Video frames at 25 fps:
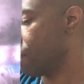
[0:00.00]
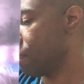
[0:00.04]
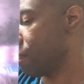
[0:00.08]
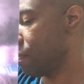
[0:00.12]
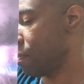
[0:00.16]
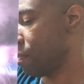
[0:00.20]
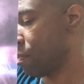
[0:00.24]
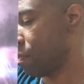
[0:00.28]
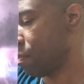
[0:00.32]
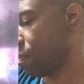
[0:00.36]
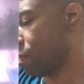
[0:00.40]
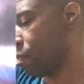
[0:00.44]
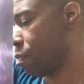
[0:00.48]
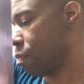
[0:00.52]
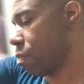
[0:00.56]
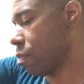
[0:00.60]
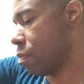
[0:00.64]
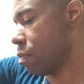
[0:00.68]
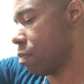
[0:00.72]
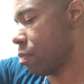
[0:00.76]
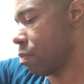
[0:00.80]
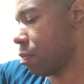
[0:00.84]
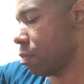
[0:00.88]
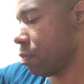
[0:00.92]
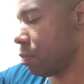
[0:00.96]

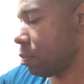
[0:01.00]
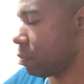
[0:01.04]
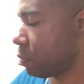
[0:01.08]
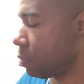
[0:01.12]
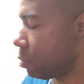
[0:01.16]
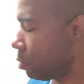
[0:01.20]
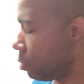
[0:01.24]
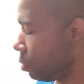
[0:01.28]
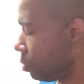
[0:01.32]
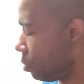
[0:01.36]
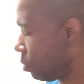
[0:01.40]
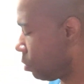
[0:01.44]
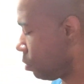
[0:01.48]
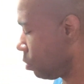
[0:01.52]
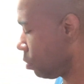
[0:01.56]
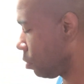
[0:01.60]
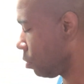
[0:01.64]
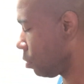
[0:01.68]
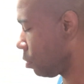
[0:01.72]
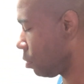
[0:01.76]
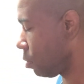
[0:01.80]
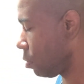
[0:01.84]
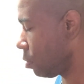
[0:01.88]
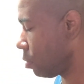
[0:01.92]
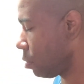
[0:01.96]

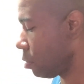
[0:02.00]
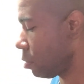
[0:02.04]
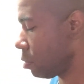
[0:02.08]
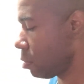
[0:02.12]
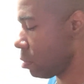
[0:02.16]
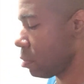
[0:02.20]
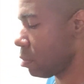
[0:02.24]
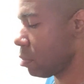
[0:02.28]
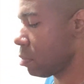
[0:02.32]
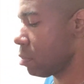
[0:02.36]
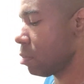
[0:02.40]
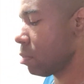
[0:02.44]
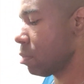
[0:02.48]
No one is speaking in this clip.